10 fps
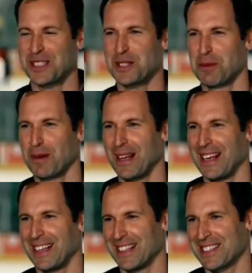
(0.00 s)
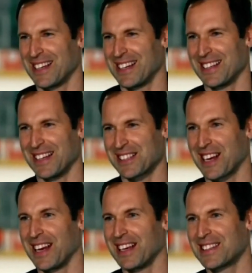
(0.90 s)
wanted to play it as a, as a
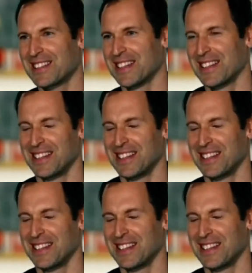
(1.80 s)
kid,